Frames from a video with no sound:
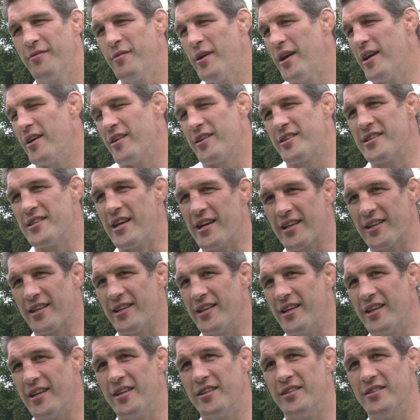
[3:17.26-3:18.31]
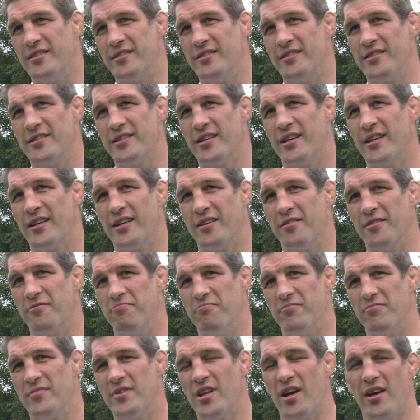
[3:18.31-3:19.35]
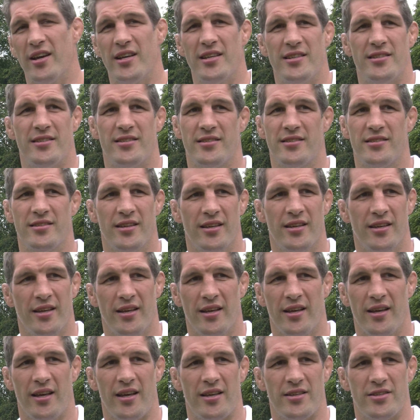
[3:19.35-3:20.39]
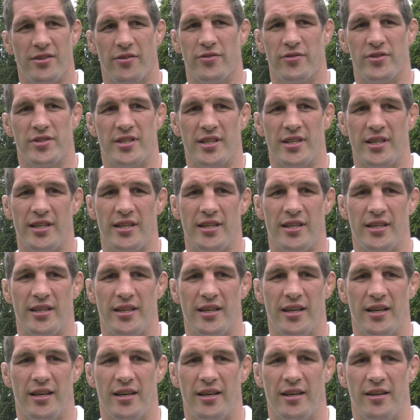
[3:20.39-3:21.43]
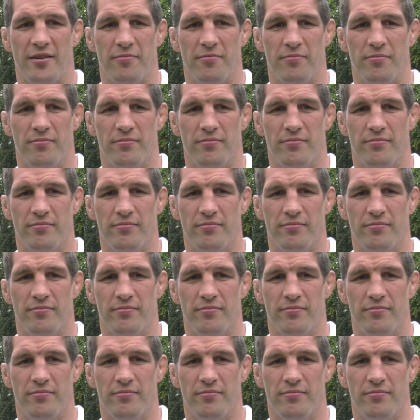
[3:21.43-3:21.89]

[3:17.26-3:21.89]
he? Yeah, exactly. And um, no, he's he's obviously um,